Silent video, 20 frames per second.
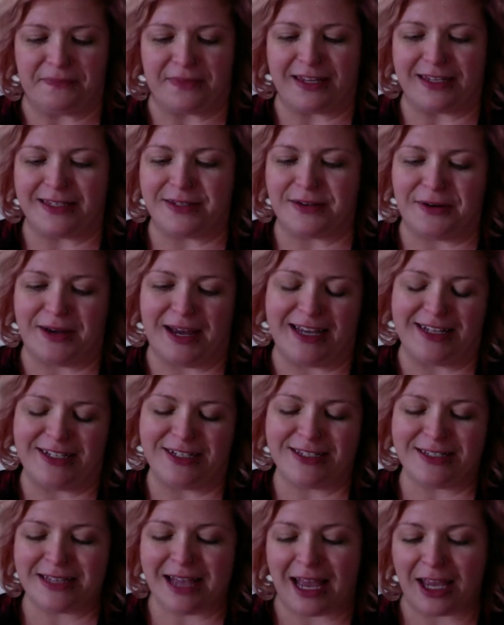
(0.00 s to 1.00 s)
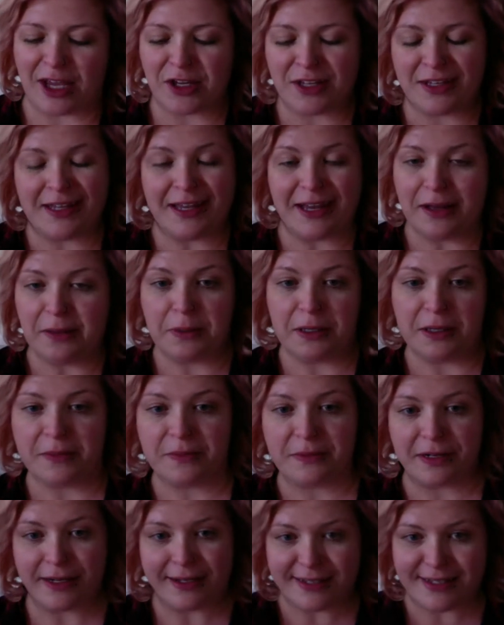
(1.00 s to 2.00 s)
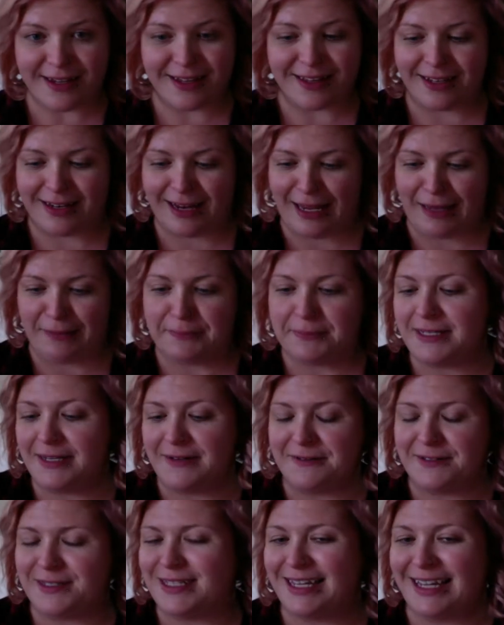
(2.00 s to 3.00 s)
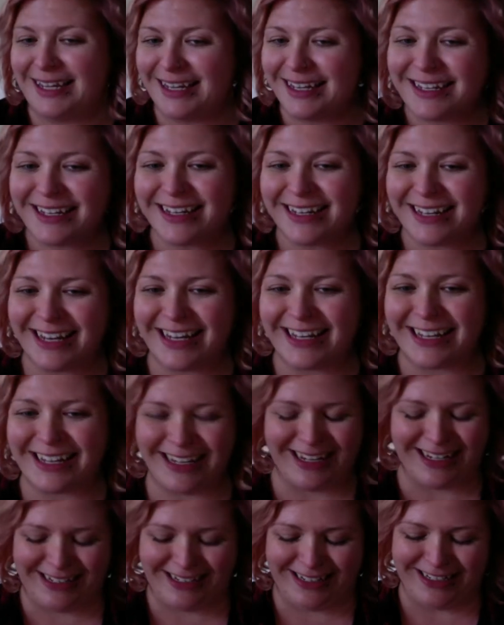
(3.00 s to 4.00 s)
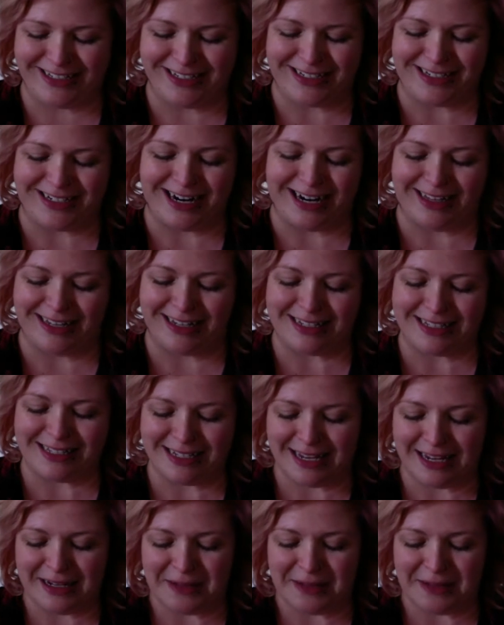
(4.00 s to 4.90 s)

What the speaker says: So I couldn't help it. When I saw the names, I was like, I need to try this.